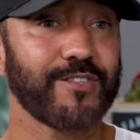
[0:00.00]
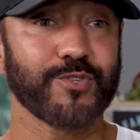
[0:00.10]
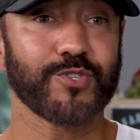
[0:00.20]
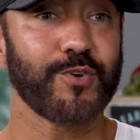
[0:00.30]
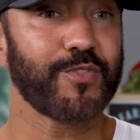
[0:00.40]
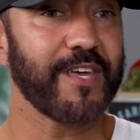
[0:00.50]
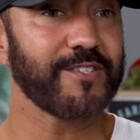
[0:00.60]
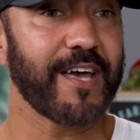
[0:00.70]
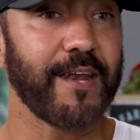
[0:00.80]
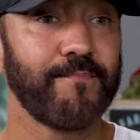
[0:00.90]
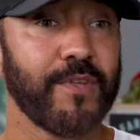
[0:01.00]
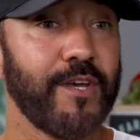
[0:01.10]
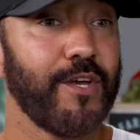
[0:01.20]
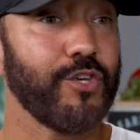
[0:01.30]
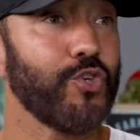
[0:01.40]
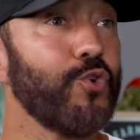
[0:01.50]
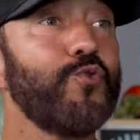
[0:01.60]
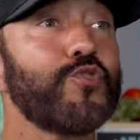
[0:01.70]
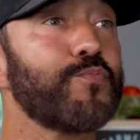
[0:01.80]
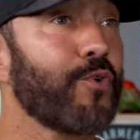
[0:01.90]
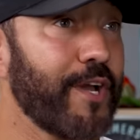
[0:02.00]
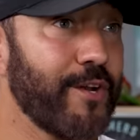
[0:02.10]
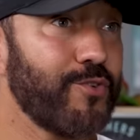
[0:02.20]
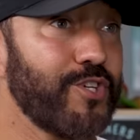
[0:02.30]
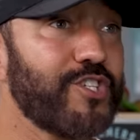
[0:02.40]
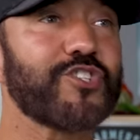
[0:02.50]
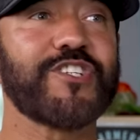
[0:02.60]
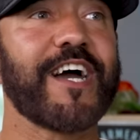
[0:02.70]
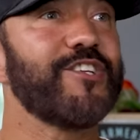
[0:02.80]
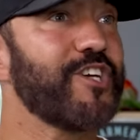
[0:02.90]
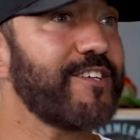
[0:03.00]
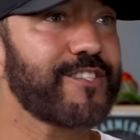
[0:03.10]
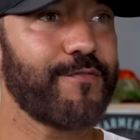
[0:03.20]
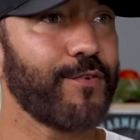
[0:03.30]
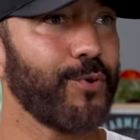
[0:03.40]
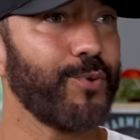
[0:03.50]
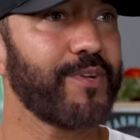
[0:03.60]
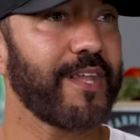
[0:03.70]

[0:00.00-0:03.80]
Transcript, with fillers: there are certain things that use more energy just to digest the food.